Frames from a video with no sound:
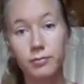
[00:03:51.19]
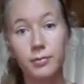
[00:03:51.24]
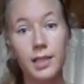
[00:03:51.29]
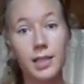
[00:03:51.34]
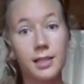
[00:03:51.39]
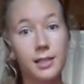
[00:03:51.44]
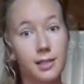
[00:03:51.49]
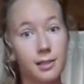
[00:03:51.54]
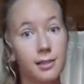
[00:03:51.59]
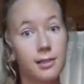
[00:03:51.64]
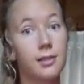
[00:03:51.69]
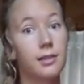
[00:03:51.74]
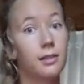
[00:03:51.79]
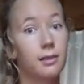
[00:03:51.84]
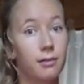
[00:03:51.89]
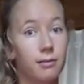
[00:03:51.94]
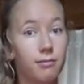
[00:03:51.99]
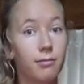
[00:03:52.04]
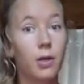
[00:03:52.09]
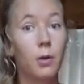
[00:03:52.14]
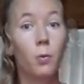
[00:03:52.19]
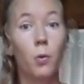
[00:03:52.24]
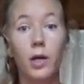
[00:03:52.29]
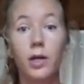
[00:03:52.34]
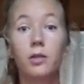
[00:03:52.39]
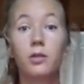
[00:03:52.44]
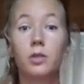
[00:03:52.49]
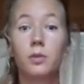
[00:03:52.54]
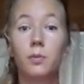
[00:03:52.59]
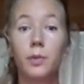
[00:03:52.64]
it's just a
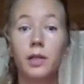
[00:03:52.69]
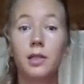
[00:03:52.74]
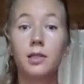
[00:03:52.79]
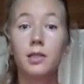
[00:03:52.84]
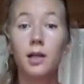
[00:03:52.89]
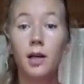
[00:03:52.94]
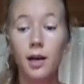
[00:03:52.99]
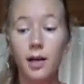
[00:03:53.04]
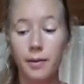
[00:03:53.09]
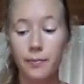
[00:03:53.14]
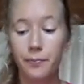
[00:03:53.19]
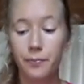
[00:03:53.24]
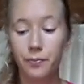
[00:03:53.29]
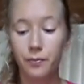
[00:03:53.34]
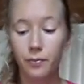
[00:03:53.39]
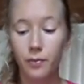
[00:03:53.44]
way to spend time.